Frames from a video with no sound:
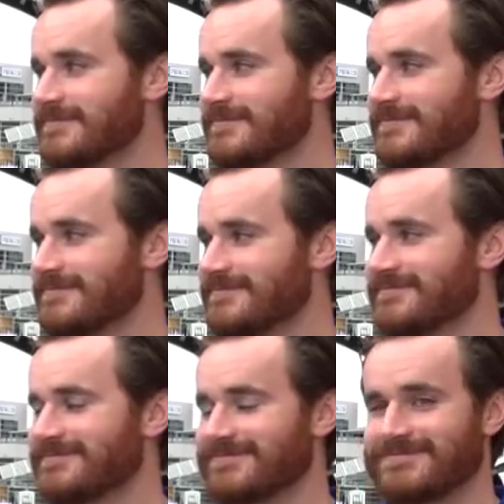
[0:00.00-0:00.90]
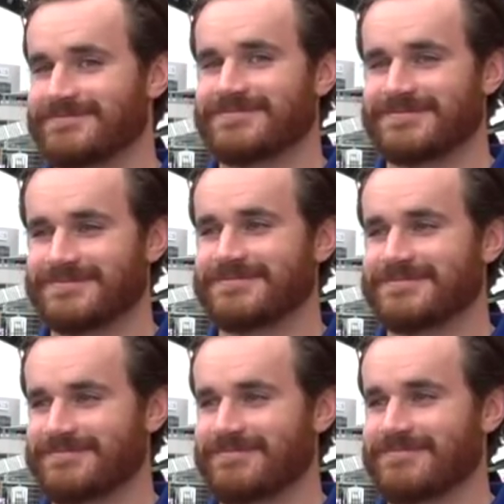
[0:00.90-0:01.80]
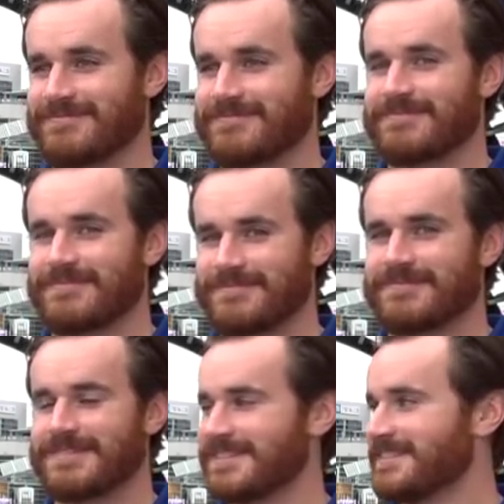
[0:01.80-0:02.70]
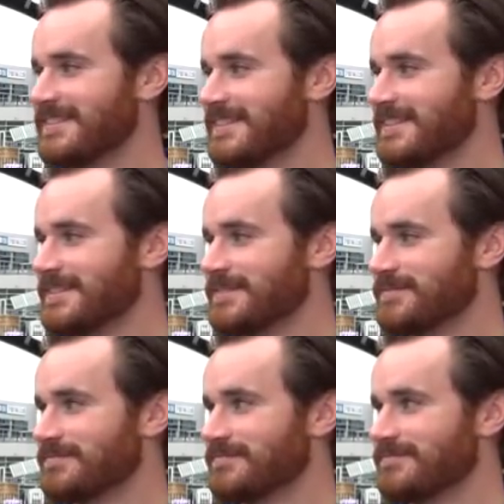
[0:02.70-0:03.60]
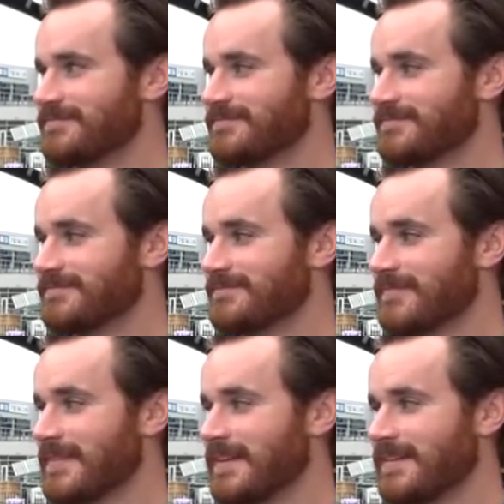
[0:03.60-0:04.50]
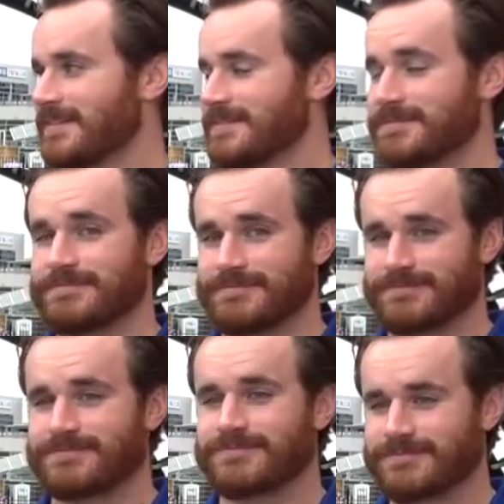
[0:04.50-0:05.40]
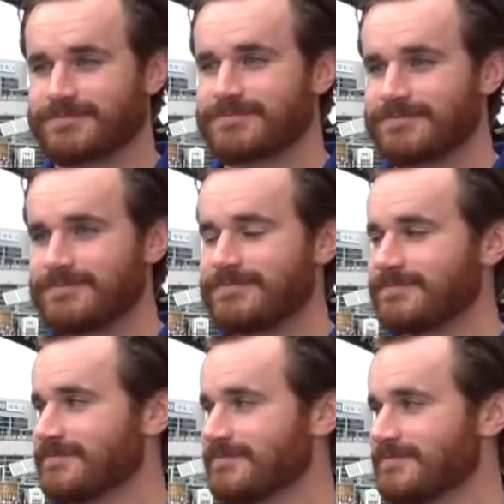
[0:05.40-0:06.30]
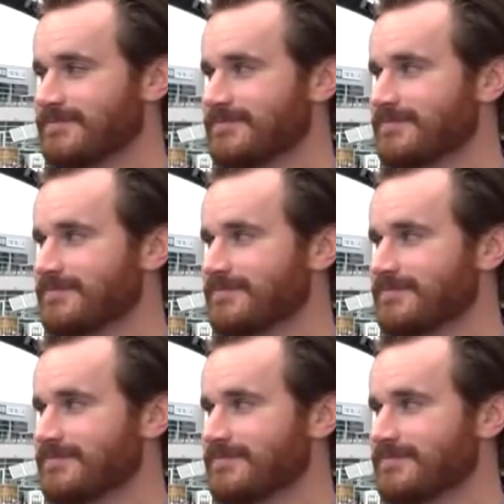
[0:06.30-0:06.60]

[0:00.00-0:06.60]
(not speaking)